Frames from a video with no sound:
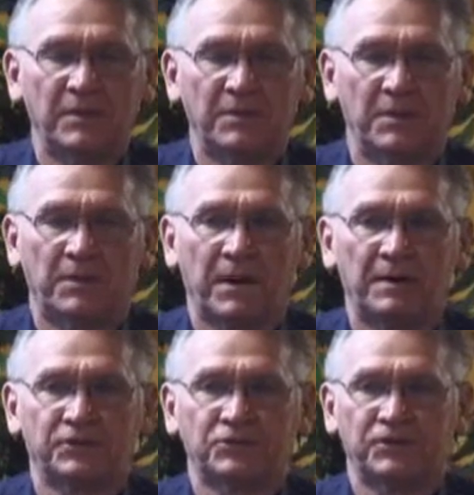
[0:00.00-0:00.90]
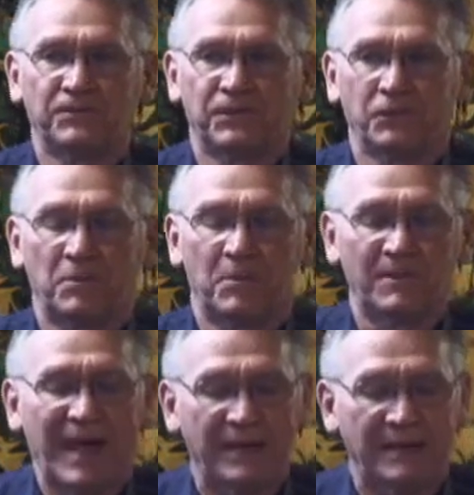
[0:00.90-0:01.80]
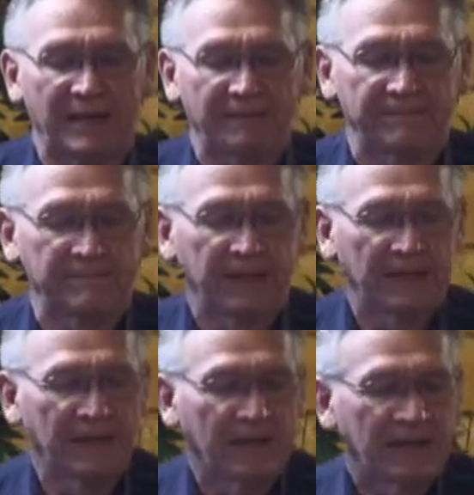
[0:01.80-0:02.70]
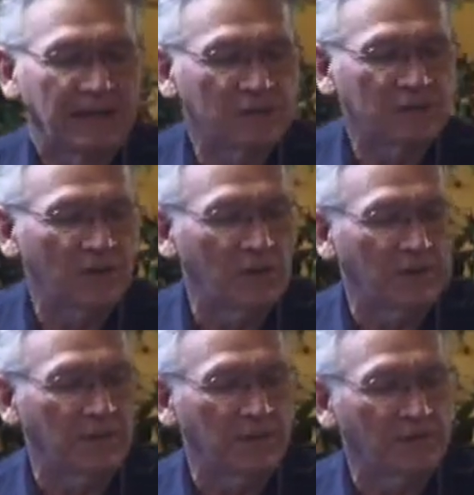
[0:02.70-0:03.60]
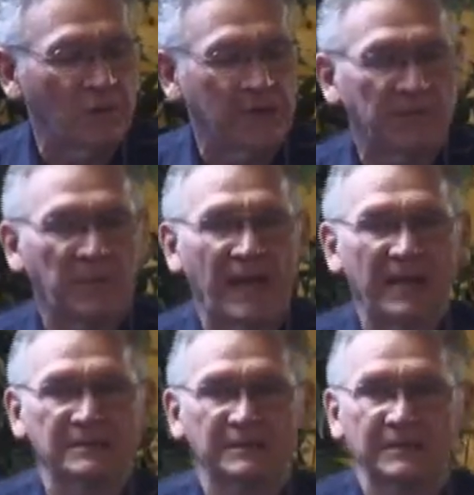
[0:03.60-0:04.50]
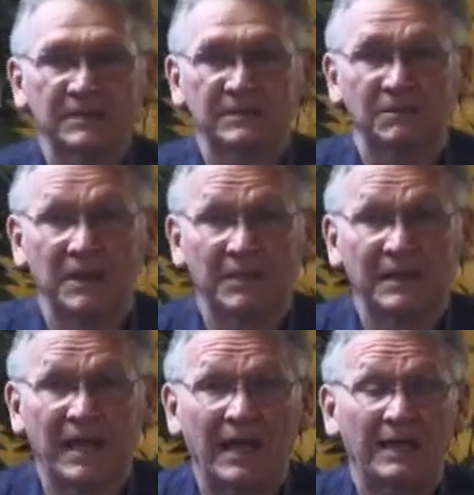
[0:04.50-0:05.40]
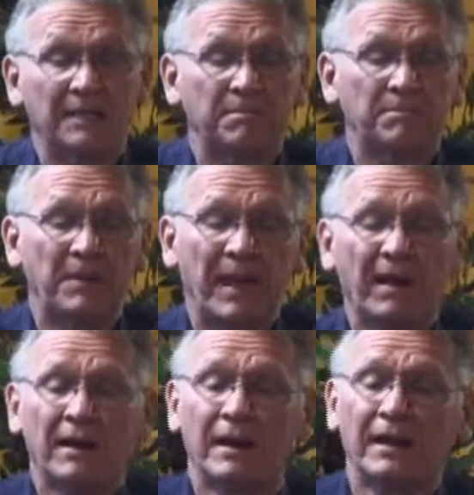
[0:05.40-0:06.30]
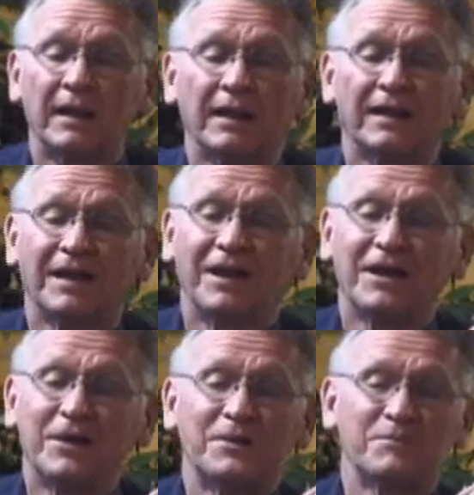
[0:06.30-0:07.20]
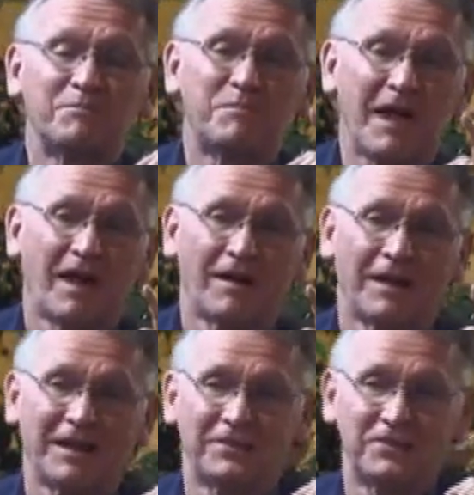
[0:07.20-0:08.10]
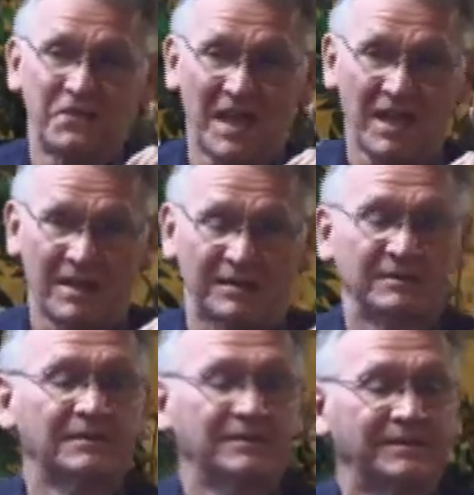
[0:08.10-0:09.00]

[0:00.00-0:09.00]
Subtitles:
them the Protestant view of morality. And so they tried to pass this amendment, and it barely failed.